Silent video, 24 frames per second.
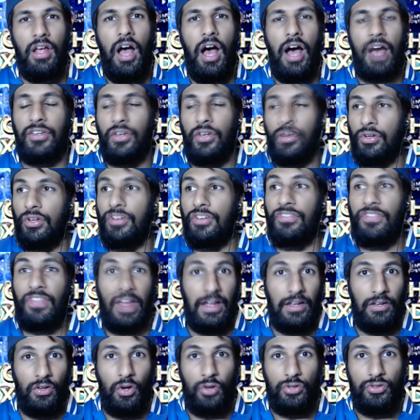I don't know if
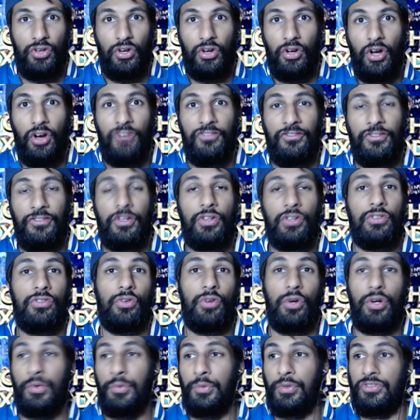that knocked our confidence or it